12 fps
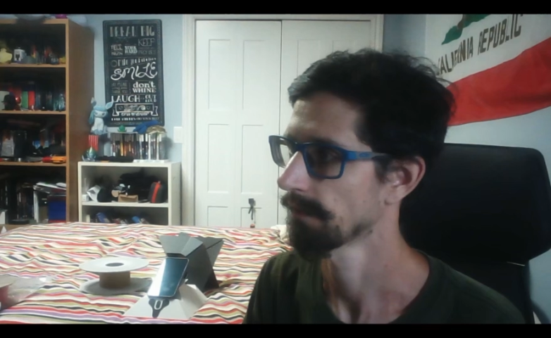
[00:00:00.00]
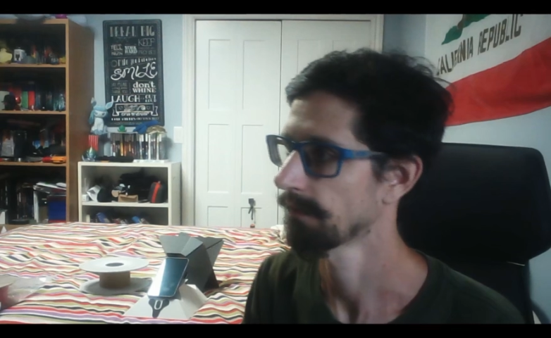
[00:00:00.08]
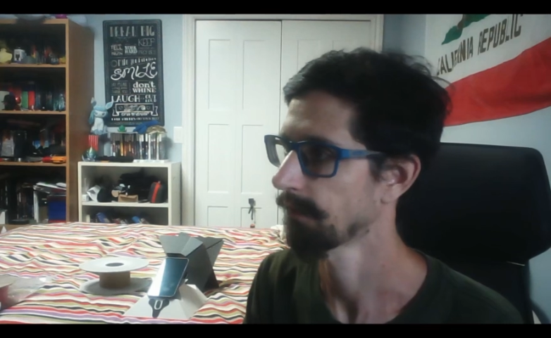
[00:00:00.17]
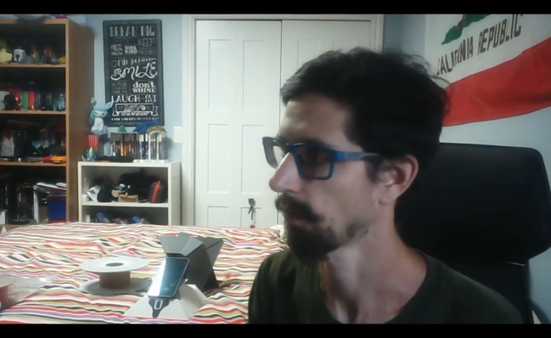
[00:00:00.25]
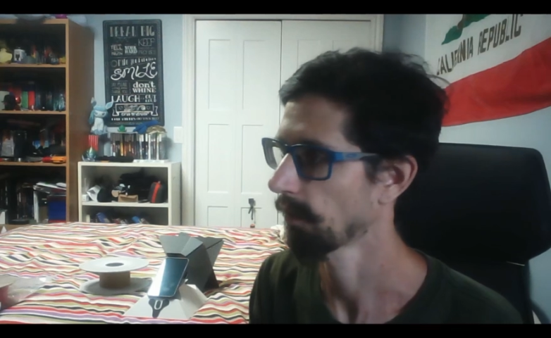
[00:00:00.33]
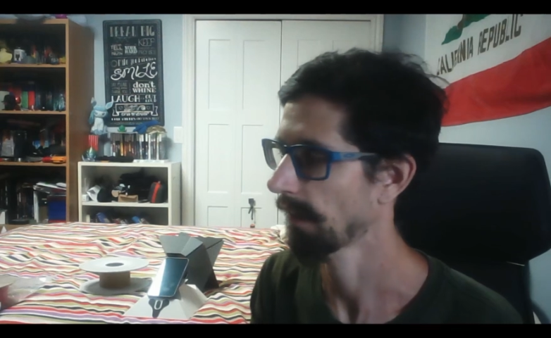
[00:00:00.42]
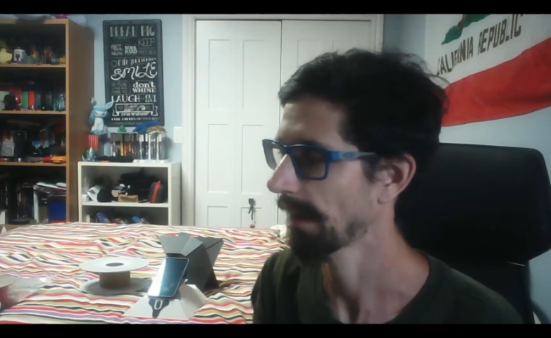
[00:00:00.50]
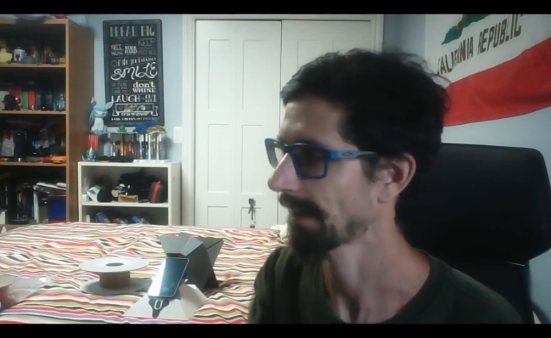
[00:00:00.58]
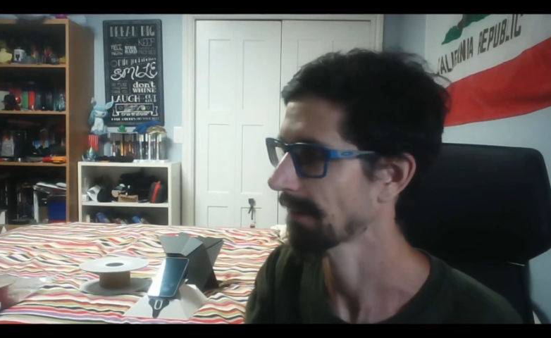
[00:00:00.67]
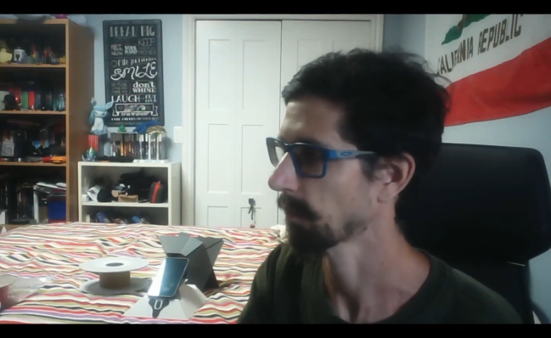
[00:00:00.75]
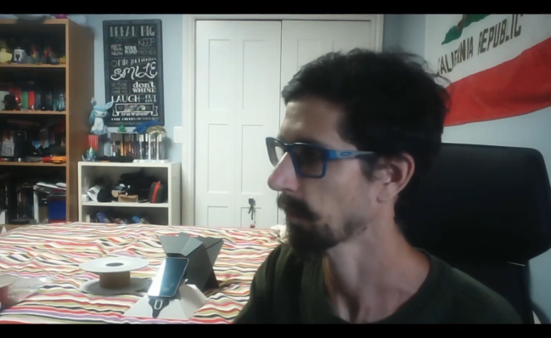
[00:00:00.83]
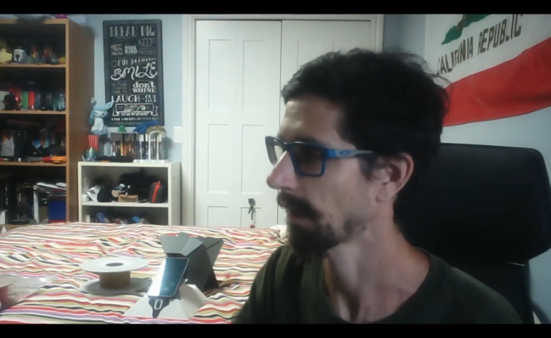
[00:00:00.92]
for that
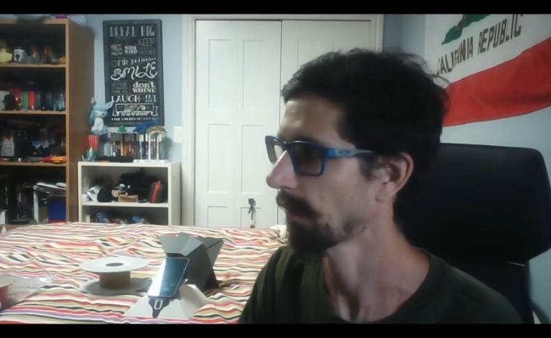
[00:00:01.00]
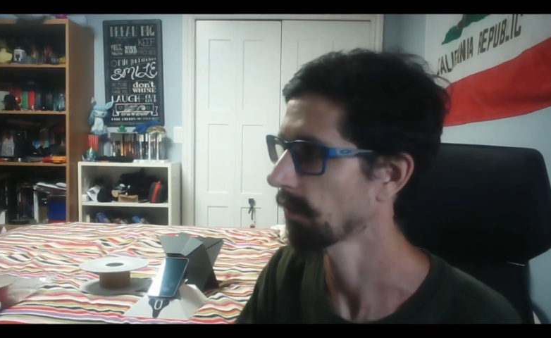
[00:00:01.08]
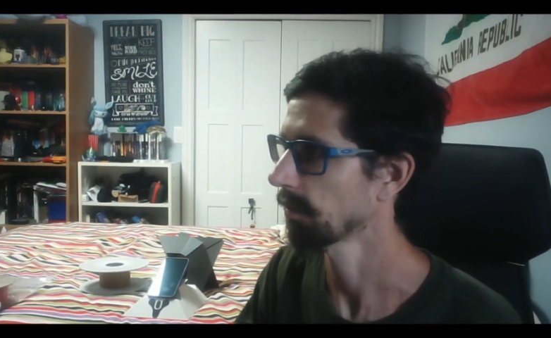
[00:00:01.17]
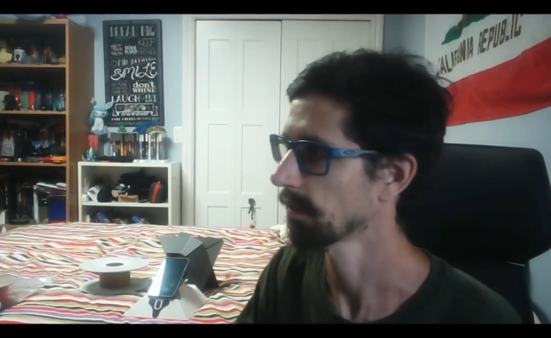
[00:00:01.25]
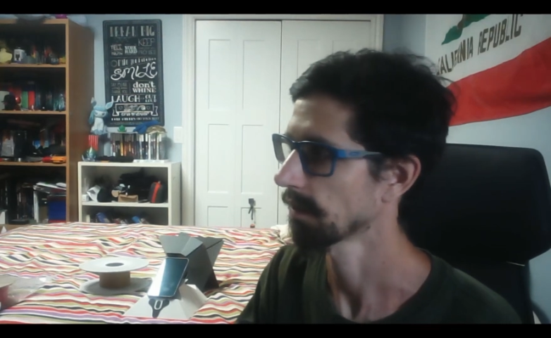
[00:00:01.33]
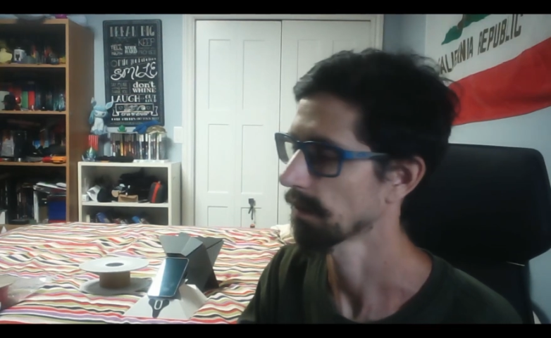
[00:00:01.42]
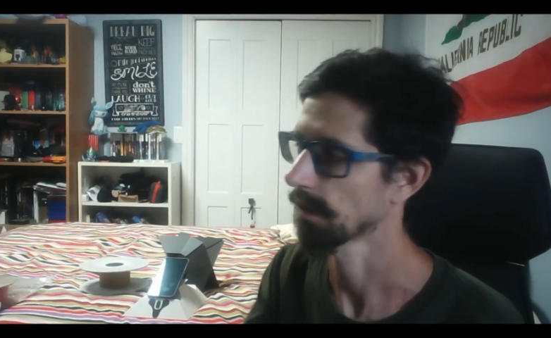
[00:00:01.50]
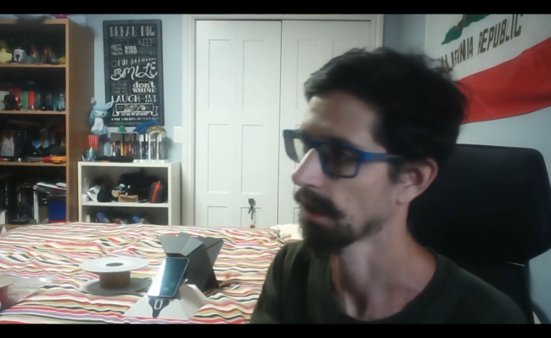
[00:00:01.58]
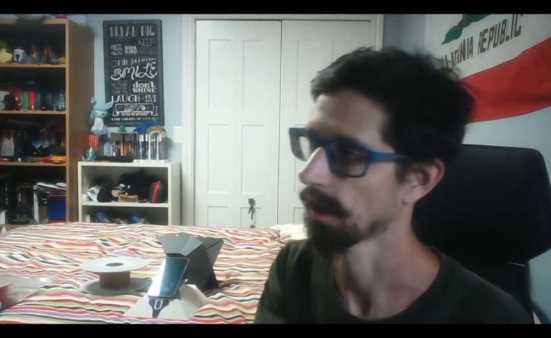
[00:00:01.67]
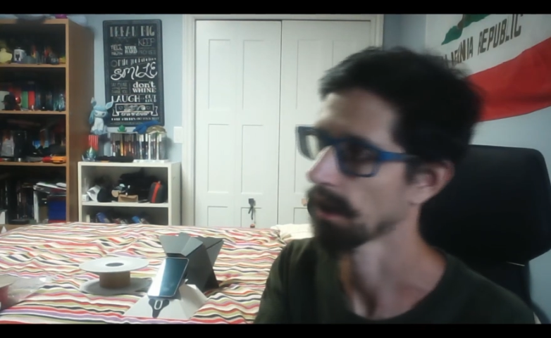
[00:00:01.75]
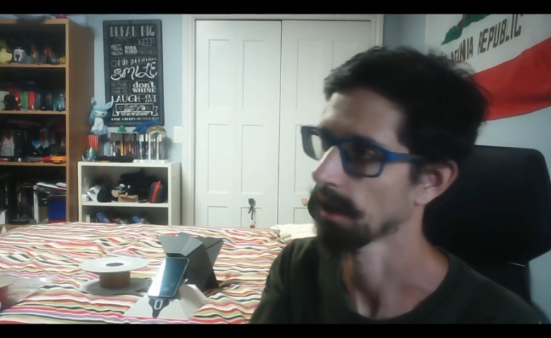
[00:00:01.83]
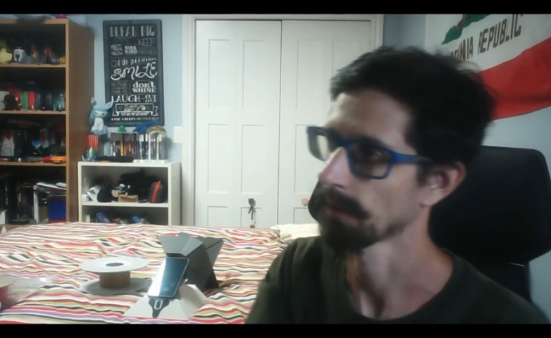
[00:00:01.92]
as well,
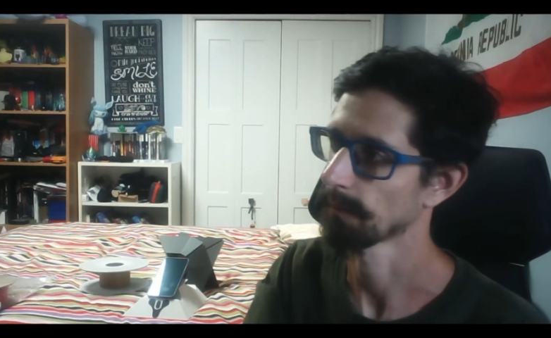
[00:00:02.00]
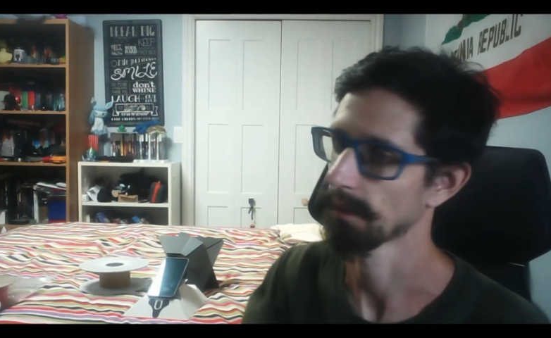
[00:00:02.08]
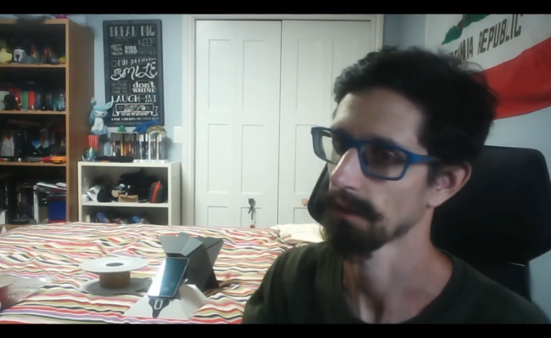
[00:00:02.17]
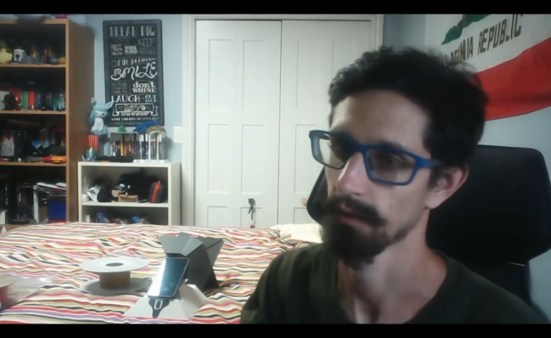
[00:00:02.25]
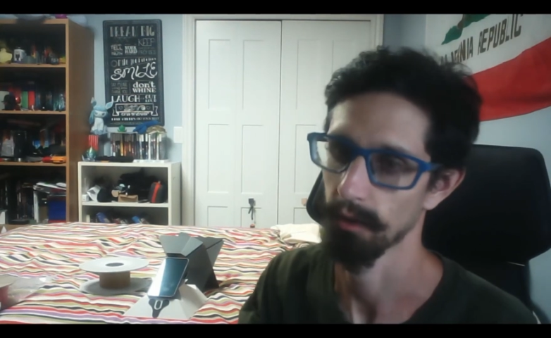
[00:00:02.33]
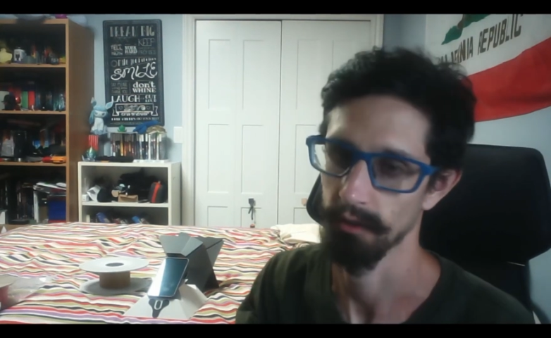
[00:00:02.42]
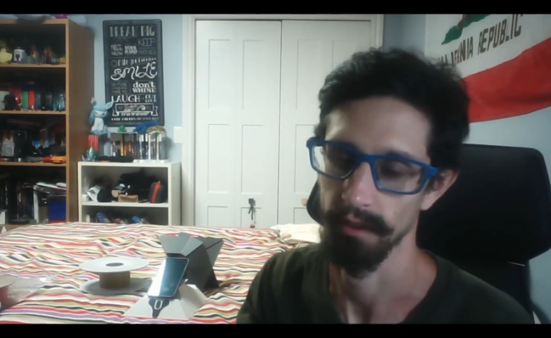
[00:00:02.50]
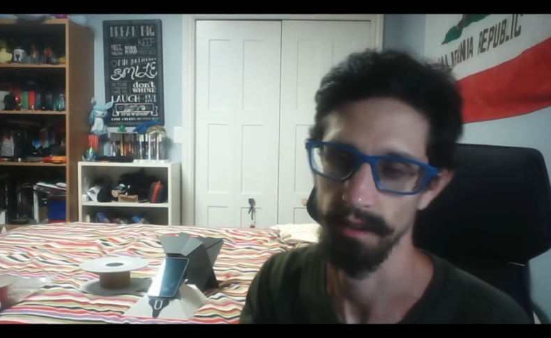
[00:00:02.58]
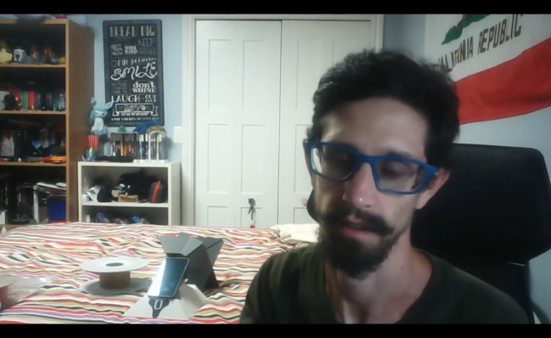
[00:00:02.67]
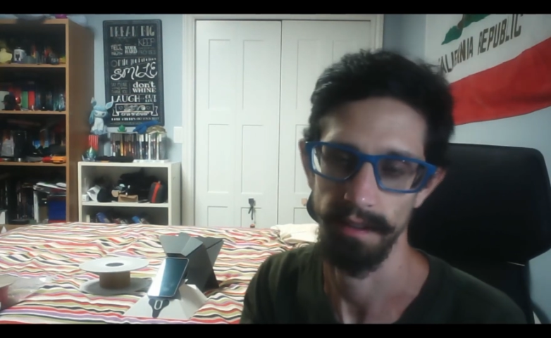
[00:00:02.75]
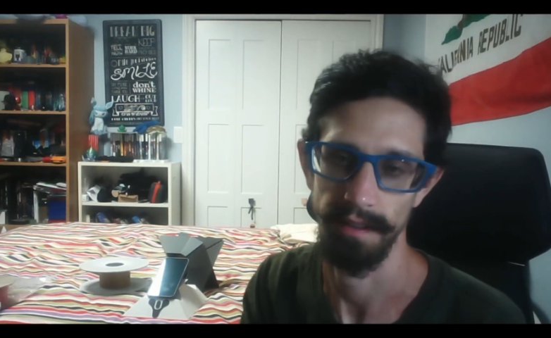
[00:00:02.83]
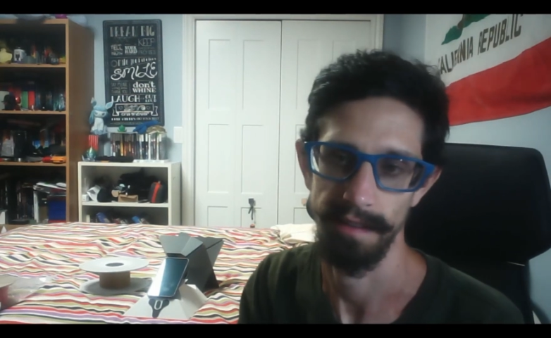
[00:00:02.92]
but
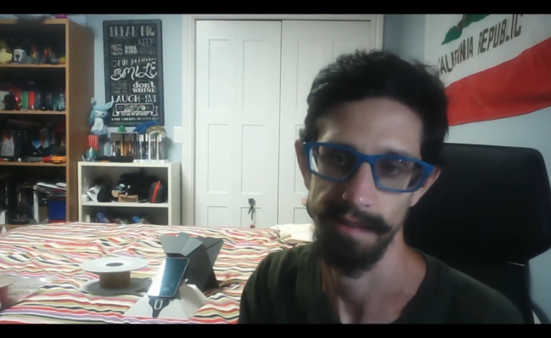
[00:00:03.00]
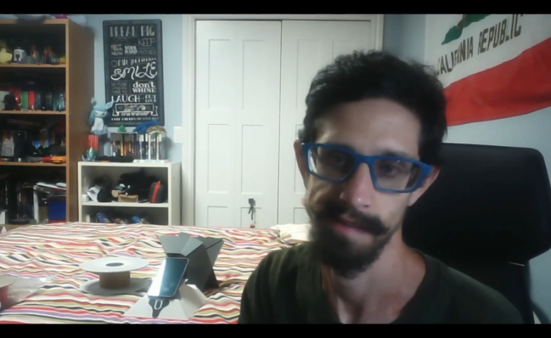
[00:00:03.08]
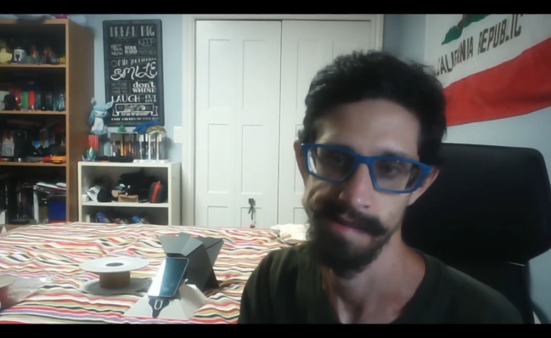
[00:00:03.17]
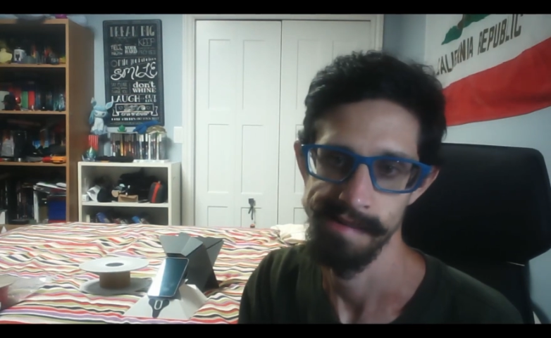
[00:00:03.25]
unfortunately,